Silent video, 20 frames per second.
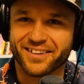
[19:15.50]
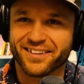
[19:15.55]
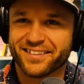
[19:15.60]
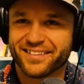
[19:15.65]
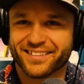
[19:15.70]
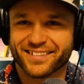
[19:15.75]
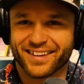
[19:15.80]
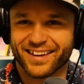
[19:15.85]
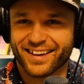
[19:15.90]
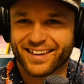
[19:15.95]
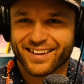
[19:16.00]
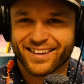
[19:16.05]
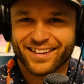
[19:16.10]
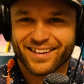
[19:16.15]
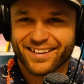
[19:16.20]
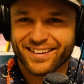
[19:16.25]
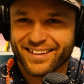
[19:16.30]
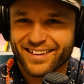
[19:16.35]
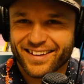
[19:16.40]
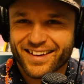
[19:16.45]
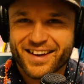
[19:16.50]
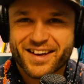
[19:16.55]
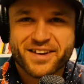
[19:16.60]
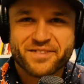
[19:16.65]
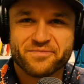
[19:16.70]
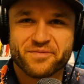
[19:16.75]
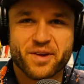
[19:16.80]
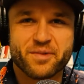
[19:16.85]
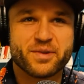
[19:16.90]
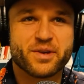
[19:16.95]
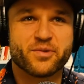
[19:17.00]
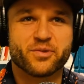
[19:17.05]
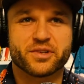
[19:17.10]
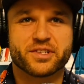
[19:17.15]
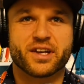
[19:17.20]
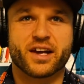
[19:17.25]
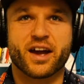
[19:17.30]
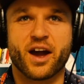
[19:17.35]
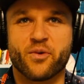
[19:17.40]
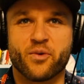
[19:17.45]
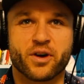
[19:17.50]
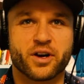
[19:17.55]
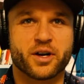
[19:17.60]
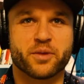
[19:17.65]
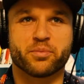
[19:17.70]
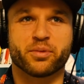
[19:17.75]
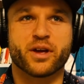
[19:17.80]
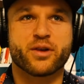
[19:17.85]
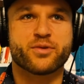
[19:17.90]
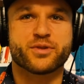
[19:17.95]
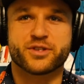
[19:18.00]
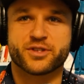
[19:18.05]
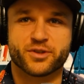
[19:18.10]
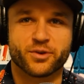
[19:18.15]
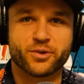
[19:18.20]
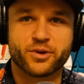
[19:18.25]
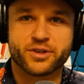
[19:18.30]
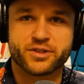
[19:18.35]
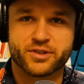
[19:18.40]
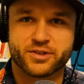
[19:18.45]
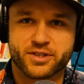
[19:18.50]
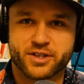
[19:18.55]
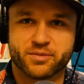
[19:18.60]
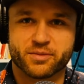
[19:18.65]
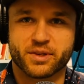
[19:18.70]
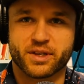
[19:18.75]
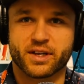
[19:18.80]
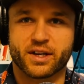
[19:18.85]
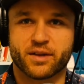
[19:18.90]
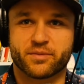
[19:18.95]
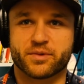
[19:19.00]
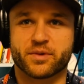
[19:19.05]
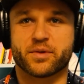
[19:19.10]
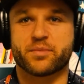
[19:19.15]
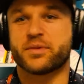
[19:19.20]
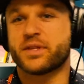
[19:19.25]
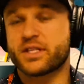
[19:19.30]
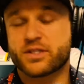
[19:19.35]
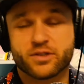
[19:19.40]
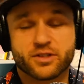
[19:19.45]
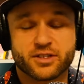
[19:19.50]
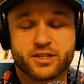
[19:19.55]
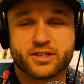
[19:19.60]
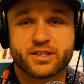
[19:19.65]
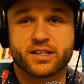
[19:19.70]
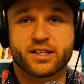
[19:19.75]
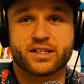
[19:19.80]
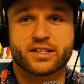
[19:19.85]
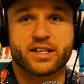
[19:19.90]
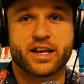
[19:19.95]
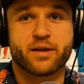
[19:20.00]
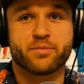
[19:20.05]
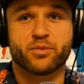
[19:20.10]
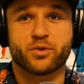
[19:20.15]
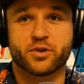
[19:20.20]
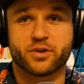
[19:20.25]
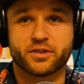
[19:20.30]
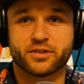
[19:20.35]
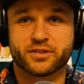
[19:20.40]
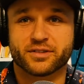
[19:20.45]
like maybe it was like I wanted to play with swords or something. I mean, this is just an example,